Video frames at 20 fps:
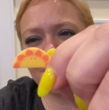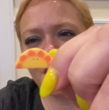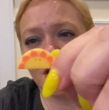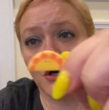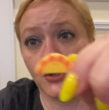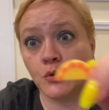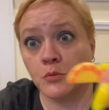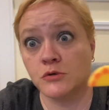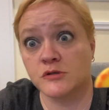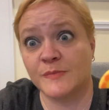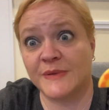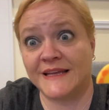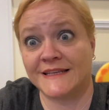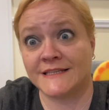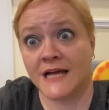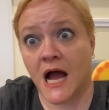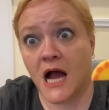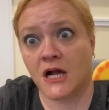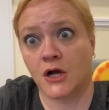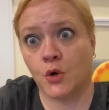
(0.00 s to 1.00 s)
Could almost be a
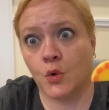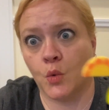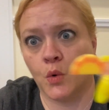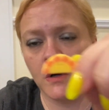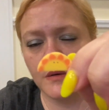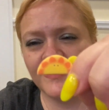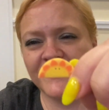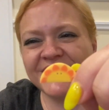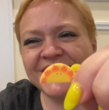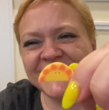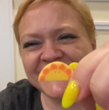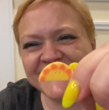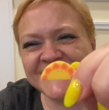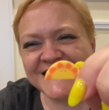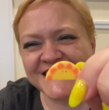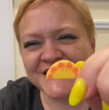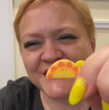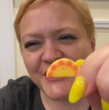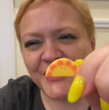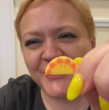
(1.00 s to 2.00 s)
taco, but it's
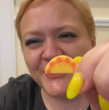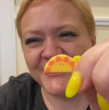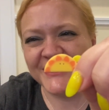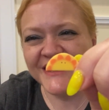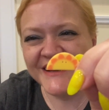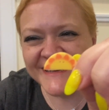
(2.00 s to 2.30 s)
the sun.